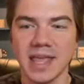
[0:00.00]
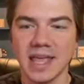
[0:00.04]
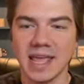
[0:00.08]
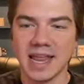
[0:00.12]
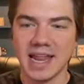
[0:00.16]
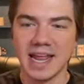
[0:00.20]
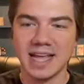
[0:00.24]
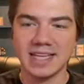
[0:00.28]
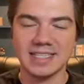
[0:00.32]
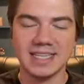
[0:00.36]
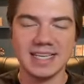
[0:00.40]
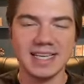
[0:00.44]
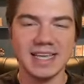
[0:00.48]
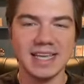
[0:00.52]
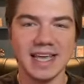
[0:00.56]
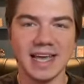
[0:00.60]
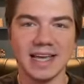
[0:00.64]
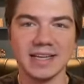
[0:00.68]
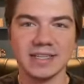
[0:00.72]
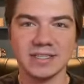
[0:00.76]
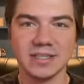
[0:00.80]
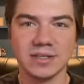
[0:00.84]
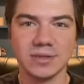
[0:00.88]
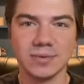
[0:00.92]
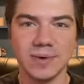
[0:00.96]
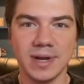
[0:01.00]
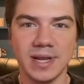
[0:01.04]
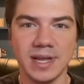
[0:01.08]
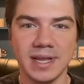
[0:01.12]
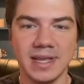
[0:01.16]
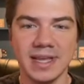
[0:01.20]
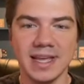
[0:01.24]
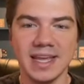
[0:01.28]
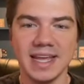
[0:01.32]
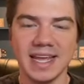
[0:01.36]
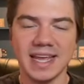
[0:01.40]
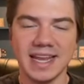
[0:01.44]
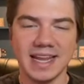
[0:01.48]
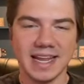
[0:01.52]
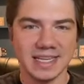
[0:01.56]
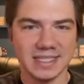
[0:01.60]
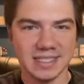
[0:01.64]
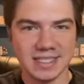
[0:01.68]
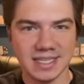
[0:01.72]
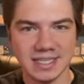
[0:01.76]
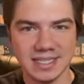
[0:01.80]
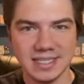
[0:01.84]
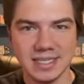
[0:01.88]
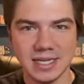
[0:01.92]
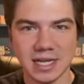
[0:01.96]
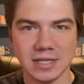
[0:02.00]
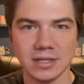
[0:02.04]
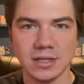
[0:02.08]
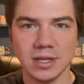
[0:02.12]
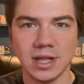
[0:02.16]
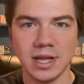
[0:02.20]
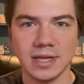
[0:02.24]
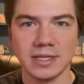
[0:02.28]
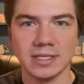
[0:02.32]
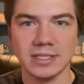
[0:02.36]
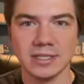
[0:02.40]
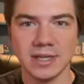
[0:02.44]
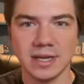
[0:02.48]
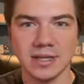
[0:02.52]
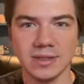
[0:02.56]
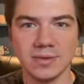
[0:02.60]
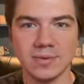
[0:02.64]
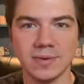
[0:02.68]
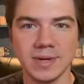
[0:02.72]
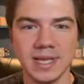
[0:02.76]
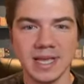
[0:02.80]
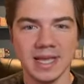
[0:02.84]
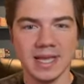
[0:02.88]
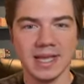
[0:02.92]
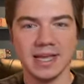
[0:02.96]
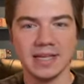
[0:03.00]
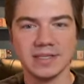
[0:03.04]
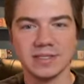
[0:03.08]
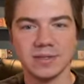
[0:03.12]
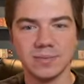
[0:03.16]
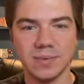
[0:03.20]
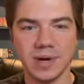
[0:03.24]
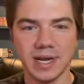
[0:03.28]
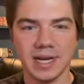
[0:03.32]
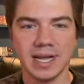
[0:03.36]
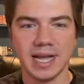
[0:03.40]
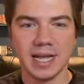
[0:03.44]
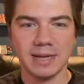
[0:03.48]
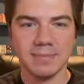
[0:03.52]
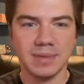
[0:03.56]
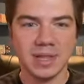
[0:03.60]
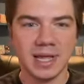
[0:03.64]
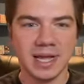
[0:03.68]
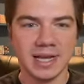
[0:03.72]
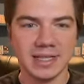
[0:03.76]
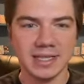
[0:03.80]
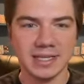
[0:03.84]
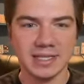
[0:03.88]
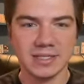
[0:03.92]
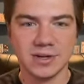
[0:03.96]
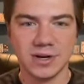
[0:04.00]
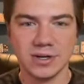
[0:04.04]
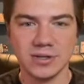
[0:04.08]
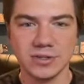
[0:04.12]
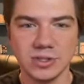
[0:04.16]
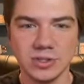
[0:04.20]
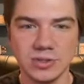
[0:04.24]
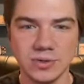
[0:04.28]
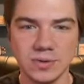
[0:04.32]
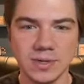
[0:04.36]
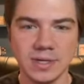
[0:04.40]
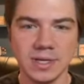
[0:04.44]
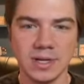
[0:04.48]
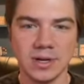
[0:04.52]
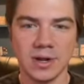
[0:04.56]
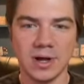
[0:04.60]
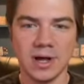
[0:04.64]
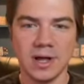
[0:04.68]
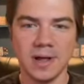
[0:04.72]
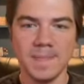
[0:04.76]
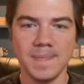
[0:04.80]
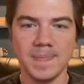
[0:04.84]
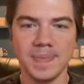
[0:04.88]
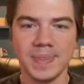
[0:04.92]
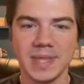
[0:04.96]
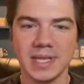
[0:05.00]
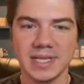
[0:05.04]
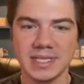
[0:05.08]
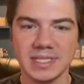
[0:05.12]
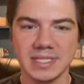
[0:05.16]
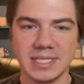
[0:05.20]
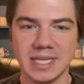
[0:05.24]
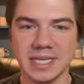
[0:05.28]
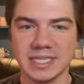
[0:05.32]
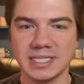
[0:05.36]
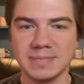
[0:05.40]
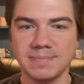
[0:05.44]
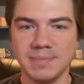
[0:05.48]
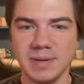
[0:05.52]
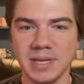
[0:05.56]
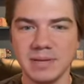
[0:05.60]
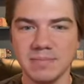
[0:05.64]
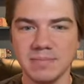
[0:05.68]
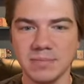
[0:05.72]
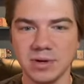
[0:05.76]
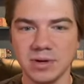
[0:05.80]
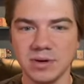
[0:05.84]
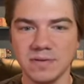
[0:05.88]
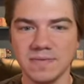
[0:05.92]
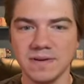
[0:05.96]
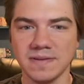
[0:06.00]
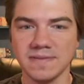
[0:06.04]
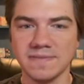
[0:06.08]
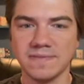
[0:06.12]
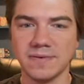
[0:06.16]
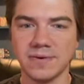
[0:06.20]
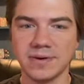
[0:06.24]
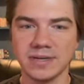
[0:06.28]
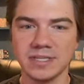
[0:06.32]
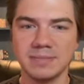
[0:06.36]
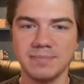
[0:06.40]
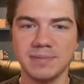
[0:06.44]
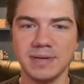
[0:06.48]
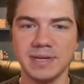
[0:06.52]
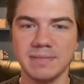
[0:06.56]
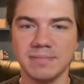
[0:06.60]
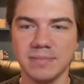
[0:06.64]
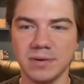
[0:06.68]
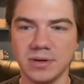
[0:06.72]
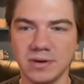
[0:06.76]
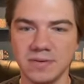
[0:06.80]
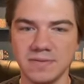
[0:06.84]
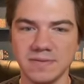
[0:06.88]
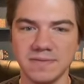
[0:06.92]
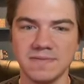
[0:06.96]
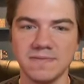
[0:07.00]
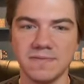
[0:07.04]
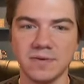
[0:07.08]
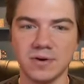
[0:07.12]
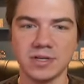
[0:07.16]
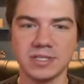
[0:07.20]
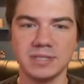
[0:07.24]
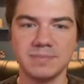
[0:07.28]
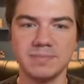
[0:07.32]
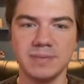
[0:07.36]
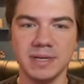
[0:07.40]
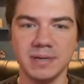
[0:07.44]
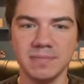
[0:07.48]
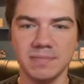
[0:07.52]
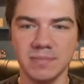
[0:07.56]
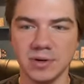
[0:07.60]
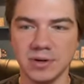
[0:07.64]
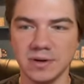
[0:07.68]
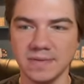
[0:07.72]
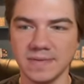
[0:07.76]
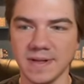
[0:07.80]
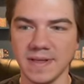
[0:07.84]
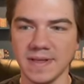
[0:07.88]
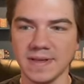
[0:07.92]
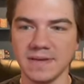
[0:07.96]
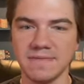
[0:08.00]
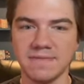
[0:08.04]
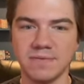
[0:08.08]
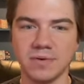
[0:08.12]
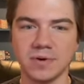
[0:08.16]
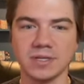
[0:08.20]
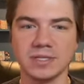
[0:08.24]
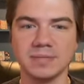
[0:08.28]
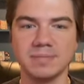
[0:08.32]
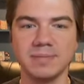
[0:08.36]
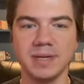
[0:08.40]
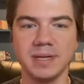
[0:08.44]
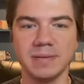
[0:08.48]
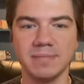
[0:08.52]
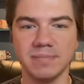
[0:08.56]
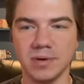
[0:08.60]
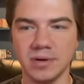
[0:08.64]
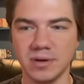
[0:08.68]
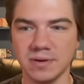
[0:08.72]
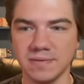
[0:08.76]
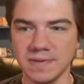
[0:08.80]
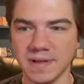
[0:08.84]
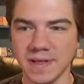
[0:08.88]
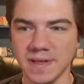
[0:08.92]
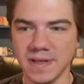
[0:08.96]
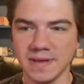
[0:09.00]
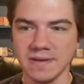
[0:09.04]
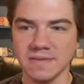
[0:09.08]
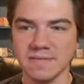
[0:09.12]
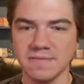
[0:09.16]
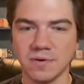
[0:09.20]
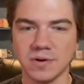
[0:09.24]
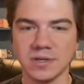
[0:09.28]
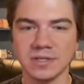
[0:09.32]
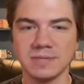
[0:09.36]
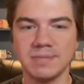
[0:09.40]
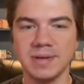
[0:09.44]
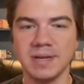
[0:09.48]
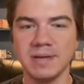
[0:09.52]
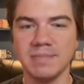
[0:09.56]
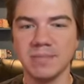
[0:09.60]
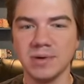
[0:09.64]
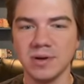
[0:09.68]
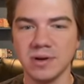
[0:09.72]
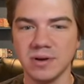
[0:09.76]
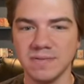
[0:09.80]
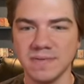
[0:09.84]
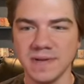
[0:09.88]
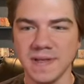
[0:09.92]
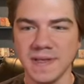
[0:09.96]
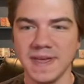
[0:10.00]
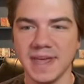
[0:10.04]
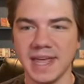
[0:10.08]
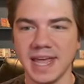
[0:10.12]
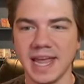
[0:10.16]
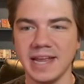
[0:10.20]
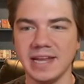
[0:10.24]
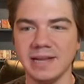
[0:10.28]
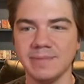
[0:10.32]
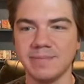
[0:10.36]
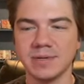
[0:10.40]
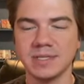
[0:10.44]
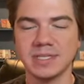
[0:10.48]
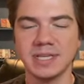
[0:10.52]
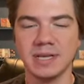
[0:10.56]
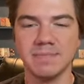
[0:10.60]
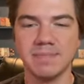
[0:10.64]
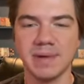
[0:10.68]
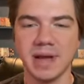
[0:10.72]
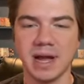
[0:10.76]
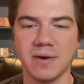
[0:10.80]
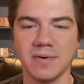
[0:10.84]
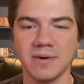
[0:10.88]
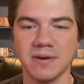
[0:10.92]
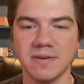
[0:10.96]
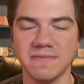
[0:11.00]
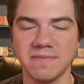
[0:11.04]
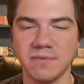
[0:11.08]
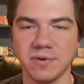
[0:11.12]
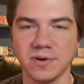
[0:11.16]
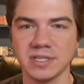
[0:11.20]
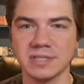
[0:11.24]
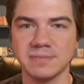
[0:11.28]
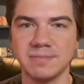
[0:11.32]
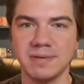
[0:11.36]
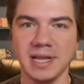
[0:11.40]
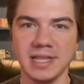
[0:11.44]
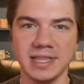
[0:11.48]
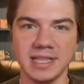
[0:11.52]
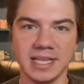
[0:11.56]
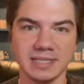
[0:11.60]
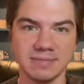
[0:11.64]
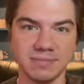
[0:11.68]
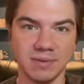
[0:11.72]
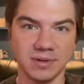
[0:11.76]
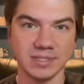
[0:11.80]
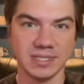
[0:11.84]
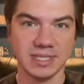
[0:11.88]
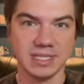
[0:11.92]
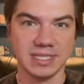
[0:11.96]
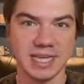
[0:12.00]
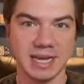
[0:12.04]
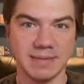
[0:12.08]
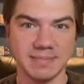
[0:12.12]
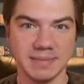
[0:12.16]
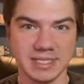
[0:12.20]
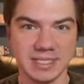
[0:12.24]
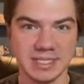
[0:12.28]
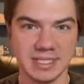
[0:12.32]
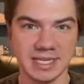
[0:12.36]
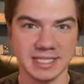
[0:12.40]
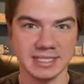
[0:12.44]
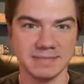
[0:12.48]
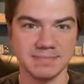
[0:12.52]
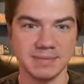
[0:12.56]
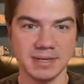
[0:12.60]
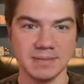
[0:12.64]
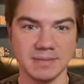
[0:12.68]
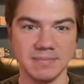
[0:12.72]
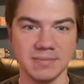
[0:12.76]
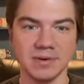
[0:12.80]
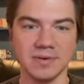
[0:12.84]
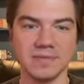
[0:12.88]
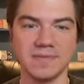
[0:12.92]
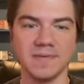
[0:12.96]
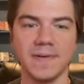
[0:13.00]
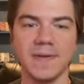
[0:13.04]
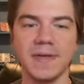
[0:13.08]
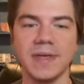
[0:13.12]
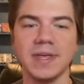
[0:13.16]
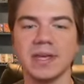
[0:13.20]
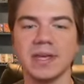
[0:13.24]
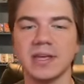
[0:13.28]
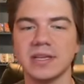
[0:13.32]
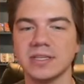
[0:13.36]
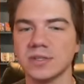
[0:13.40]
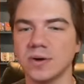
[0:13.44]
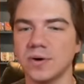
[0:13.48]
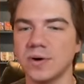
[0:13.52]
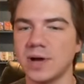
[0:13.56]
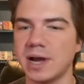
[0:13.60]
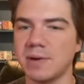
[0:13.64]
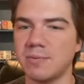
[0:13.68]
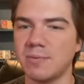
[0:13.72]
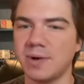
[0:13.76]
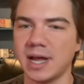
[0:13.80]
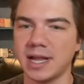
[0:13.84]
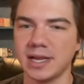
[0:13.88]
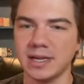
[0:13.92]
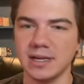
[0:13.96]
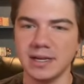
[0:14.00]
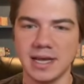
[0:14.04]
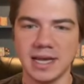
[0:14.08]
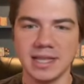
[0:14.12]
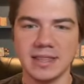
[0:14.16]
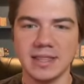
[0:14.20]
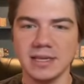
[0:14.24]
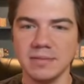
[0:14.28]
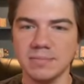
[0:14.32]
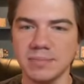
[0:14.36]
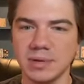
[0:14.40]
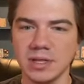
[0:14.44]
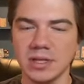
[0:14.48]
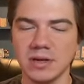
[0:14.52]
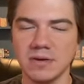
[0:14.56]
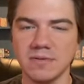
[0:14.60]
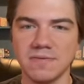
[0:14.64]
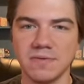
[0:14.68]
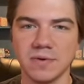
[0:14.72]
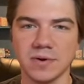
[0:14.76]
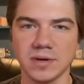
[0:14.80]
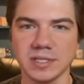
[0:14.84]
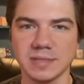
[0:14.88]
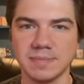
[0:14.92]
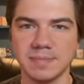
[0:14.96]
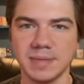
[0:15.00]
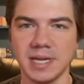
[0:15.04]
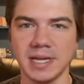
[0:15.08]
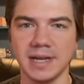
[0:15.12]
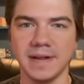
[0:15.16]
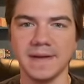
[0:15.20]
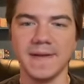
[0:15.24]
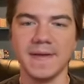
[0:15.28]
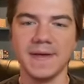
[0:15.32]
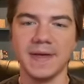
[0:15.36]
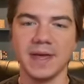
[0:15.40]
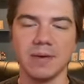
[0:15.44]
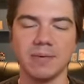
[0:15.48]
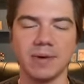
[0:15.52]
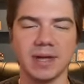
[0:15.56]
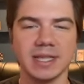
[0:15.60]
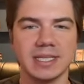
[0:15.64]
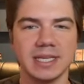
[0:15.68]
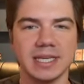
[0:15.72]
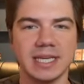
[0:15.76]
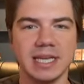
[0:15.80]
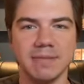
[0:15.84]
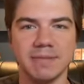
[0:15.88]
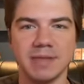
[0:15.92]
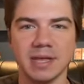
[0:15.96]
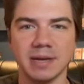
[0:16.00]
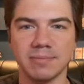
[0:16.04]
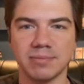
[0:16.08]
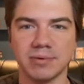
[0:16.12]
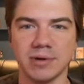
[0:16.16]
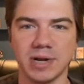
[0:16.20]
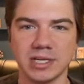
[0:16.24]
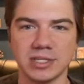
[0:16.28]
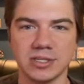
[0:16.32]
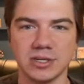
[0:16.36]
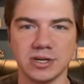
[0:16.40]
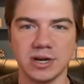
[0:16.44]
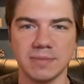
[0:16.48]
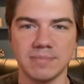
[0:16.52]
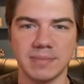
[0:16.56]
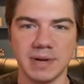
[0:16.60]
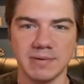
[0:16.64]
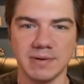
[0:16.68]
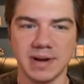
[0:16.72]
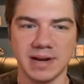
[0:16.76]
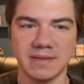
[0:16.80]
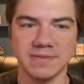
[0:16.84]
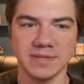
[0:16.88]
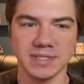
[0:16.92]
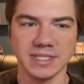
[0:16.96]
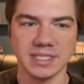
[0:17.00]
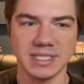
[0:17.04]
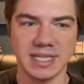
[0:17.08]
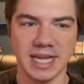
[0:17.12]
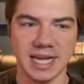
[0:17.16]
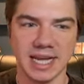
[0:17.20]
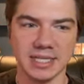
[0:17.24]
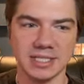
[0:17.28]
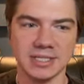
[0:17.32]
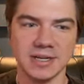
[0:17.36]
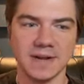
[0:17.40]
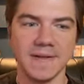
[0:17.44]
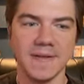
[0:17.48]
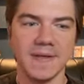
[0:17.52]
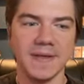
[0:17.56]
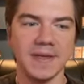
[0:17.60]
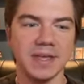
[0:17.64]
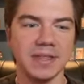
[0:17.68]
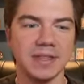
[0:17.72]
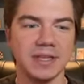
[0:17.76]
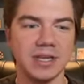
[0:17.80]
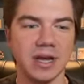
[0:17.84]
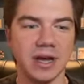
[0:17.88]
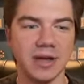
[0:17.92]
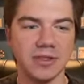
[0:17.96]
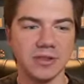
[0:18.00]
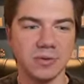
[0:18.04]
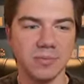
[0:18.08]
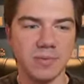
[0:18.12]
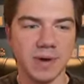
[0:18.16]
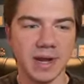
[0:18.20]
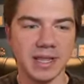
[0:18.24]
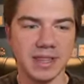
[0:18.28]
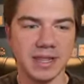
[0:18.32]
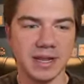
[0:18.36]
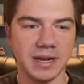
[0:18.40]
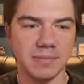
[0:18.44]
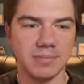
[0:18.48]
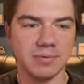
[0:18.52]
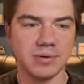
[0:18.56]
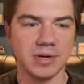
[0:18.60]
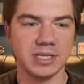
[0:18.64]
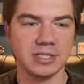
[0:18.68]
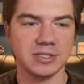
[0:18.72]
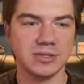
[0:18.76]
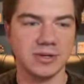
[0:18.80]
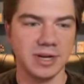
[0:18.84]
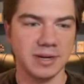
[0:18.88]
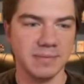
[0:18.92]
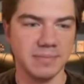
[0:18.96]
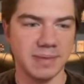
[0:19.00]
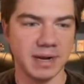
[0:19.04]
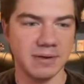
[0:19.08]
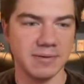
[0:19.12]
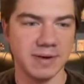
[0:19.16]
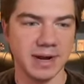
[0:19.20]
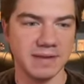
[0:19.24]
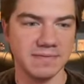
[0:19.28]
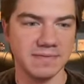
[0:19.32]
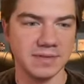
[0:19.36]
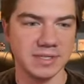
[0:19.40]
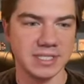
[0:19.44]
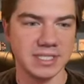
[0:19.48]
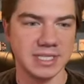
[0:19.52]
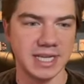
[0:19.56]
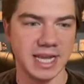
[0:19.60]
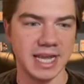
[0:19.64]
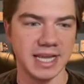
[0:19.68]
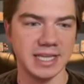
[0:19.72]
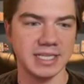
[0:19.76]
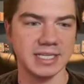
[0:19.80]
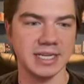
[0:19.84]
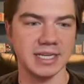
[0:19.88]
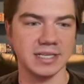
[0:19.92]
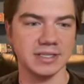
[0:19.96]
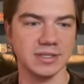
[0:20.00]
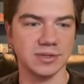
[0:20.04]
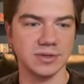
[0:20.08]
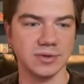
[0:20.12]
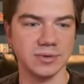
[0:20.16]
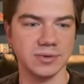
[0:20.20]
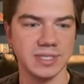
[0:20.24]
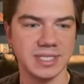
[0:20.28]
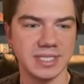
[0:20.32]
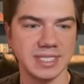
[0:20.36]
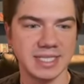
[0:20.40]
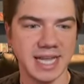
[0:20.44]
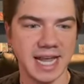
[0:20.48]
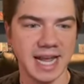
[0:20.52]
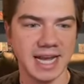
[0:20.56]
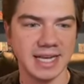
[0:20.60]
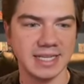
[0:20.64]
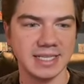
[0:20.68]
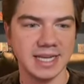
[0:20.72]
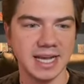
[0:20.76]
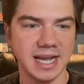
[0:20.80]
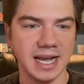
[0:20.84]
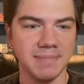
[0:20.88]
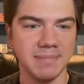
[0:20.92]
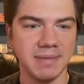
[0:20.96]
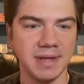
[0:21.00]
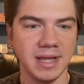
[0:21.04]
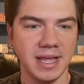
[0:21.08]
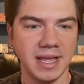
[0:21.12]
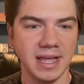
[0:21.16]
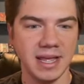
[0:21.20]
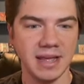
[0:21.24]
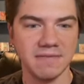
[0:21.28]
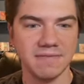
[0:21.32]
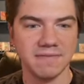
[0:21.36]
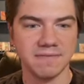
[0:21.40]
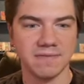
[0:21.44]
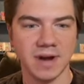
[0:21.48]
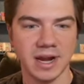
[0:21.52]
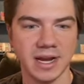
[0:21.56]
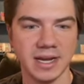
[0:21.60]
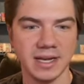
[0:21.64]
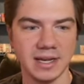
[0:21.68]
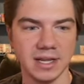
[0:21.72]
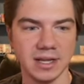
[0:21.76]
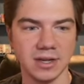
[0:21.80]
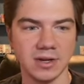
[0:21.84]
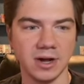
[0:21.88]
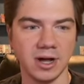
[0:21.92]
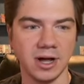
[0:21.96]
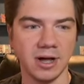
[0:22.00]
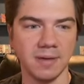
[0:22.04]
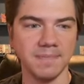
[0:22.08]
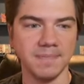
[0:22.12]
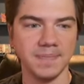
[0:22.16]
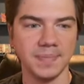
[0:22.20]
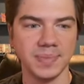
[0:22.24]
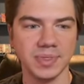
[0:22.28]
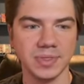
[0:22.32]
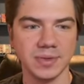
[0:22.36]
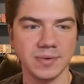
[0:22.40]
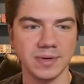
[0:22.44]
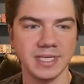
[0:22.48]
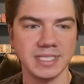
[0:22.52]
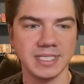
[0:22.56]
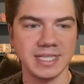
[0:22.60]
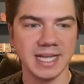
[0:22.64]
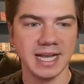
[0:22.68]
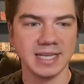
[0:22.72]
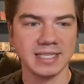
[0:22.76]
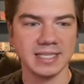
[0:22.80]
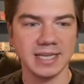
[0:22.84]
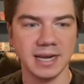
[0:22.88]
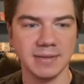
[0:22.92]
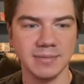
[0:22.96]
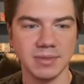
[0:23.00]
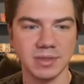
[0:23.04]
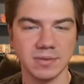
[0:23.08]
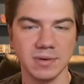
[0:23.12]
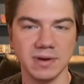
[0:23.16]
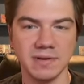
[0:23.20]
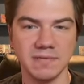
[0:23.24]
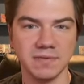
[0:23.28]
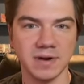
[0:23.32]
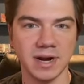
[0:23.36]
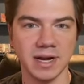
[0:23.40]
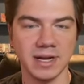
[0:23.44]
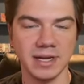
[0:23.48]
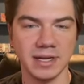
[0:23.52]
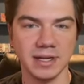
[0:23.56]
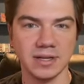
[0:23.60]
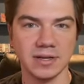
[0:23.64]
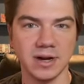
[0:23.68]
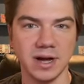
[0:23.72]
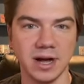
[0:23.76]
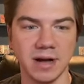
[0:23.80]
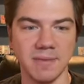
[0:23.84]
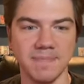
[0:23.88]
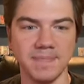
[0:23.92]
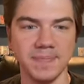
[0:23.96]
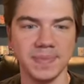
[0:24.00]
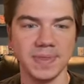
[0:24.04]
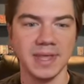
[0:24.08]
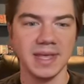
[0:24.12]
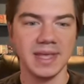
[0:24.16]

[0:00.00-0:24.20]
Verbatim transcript: it has EX3, it has Deadlock Stun 3. It's a one high block. This card is doing it all. Six speed move, four speed move, four speed move, four speed move, four speed move, 80% power, four speed. That's most of the time a six speed move. So I want nothing below four speed. I want to keep that pressure on my rival stage. The other way that I'm pressuring my rival stage is through Snack Time and Frightening Calm. Three Snack Time, three Frightening Calm.